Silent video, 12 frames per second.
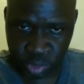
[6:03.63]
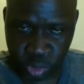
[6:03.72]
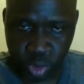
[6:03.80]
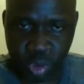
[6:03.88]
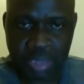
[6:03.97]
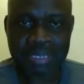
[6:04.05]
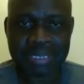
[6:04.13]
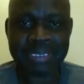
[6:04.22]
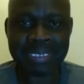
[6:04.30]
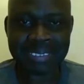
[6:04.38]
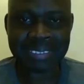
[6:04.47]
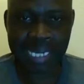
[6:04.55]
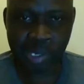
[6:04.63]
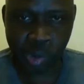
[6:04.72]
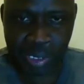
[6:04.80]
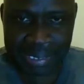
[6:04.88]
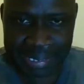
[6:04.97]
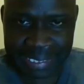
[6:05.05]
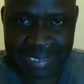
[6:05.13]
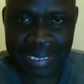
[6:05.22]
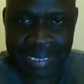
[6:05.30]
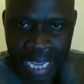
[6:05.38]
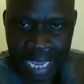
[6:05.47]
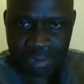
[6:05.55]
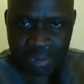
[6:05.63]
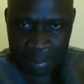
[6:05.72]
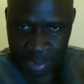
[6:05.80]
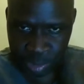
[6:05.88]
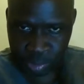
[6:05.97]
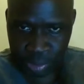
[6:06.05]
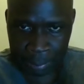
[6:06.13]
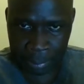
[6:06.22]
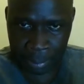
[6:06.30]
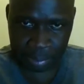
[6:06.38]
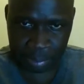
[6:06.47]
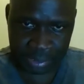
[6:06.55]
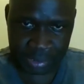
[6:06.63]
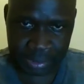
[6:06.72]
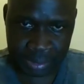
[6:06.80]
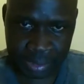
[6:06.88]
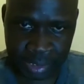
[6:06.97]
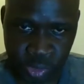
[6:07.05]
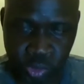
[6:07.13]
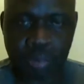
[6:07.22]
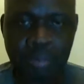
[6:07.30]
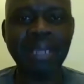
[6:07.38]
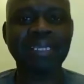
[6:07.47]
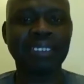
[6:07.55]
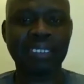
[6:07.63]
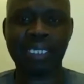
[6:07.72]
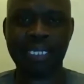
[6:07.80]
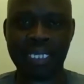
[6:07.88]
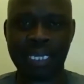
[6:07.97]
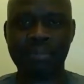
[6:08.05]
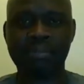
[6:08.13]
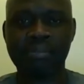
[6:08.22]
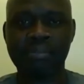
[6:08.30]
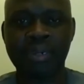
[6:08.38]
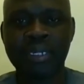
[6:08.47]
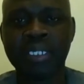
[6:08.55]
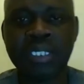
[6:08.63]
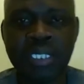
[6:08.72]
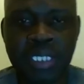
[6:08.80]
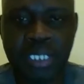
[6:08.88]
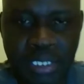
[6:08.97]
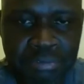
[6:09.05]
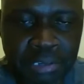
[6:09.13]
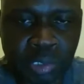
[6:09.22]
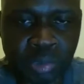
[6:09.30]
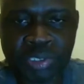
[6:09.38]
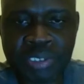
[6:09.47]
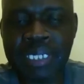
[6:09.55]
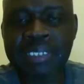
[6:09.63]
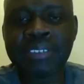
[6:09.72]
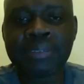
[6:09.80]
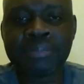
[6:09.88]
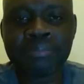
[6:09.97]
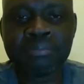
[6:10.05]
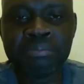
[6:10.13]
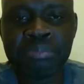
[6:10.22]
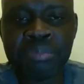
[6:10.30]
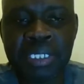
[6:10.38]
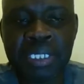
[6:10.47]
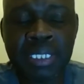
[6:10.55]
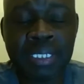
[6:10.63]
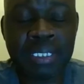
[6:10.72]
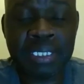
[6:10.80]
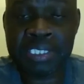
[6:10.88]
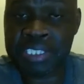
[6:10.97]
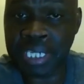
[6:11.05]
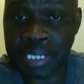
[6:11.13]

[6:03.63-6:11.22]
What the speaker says: So these are contents that have a particular purpose. So back in Kenya, if you are to start a